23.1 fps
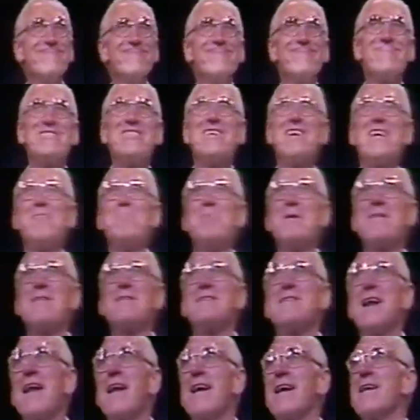She doesn't put the
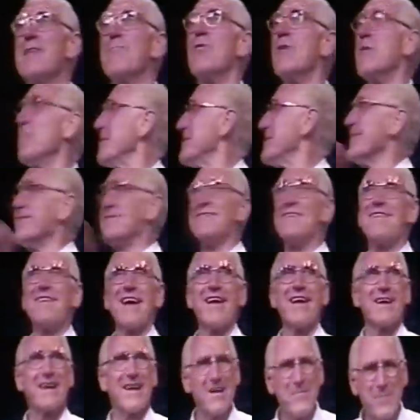shot anymore, but she's still
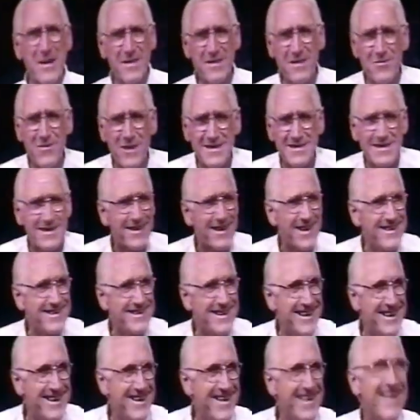got to come with her whistle,
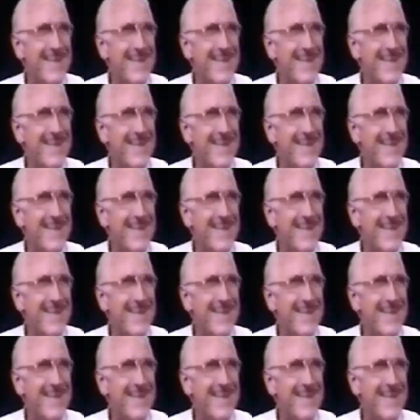doesn't she?